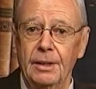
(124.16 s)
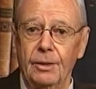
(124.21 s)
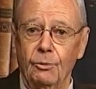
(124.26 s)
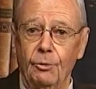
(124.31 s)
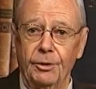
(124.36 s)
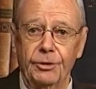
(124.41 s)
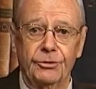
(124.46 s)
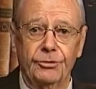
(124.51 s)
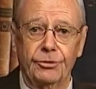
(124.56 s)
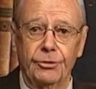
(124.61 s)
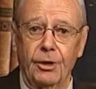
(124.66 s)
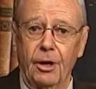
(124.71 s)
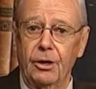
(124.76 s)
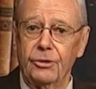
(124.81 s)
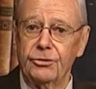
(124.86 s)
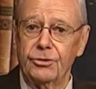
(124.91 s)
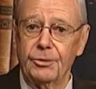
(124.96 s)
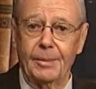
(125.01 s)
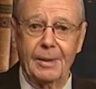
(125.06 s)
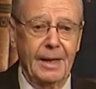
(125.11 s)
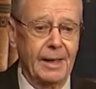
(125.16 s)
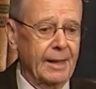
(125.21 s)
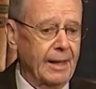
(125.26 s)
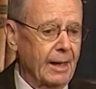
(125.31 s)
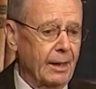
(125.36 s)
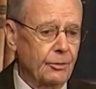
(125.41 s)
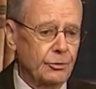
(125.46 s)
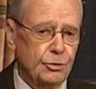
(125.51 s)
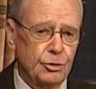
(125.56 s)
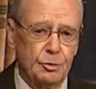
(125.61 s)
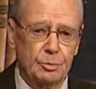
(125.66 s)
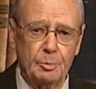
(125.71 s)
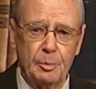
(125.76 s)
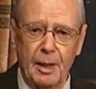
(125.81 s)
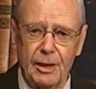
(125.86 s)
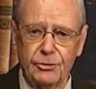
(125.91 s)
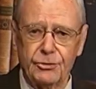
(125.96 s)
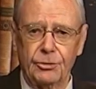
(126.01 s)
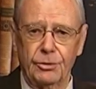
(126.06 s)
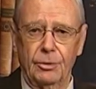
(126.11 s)
which talks about how
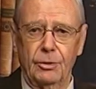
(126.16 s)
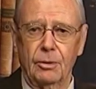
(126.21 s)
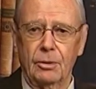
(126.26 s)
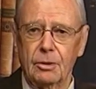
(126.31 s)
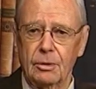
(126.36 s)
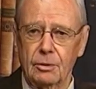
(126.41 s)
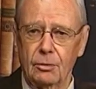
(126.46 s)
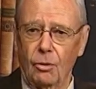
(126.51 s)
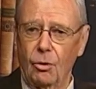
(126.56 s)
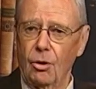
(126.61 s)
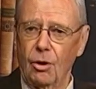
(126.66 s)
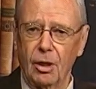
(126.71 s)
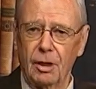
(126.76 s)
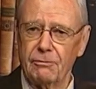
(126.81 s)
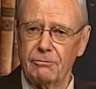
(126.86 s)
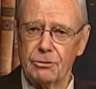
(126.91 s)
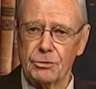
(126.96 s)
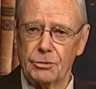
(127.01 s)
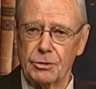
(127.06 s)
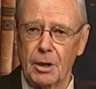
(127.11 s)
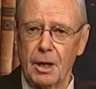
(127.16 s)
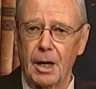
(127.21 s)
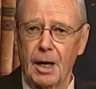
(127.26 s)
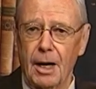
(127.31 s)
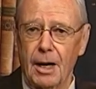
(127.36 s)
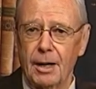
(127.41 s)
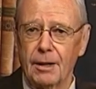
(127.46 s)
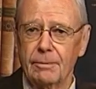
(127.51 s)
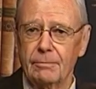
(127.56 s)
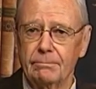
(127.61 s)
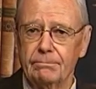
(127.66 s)
special all of us are.